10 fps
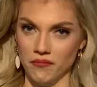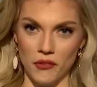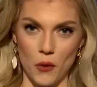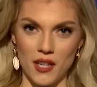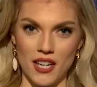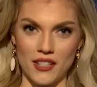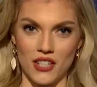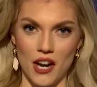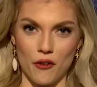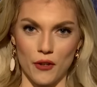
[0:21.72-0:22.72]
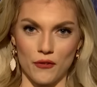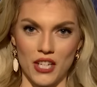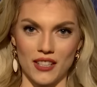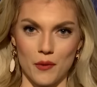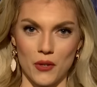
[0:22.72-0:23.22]
Nobody needs an
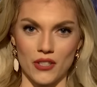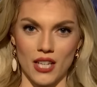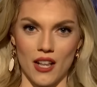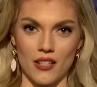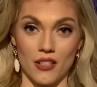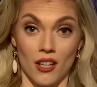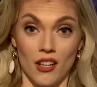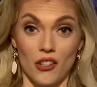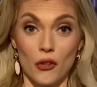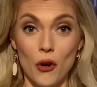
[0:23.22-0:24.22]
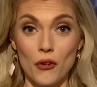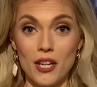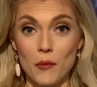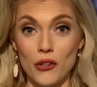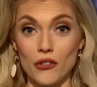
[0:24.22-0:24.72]
AR-15, liberals tell us. You don't
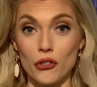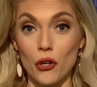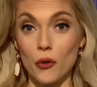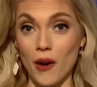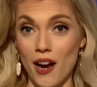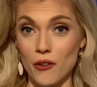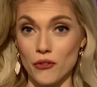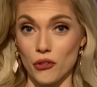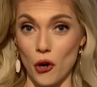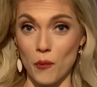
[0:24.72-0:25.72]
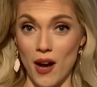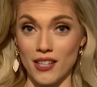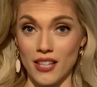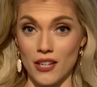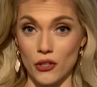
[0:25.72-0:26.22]
need more than two rounds, Joe
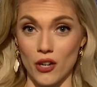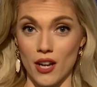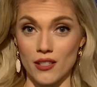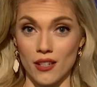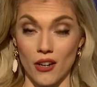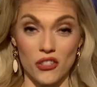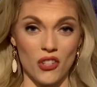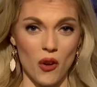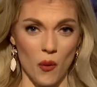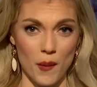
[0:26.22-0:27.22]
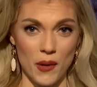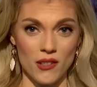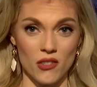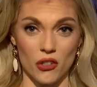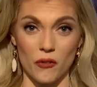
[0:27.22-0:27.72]
Biden lectured us. Assault
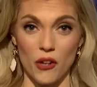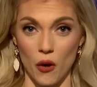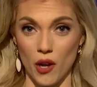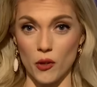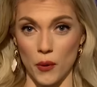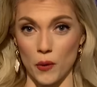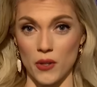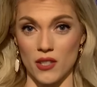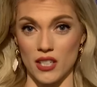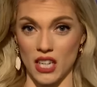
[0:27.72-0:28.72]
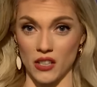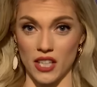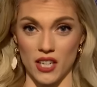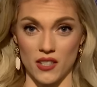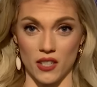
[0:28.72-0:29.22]
weapons serve no other purpose than killing
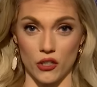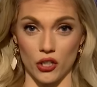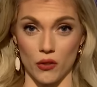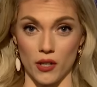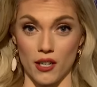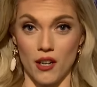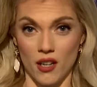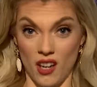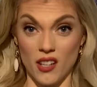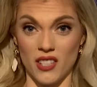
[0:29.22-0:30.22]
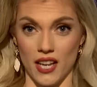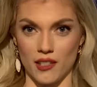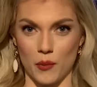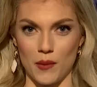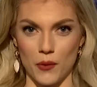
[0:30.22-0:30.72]
innocent children. Gun
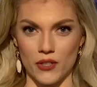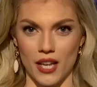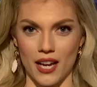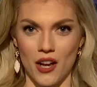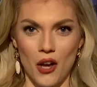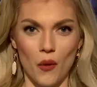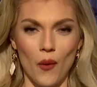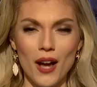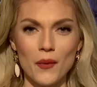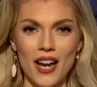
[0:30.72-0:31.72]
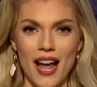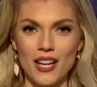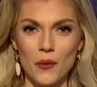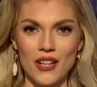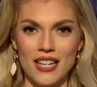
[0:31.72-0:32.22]
sense, people say. Why would
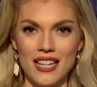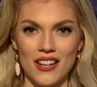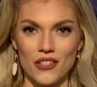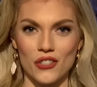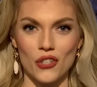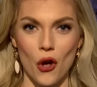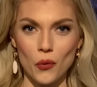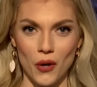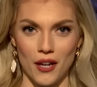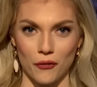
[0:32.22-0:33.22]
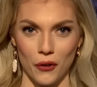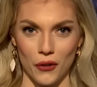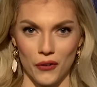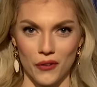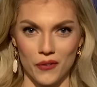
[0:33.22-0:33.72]
anyone need an assault rifle?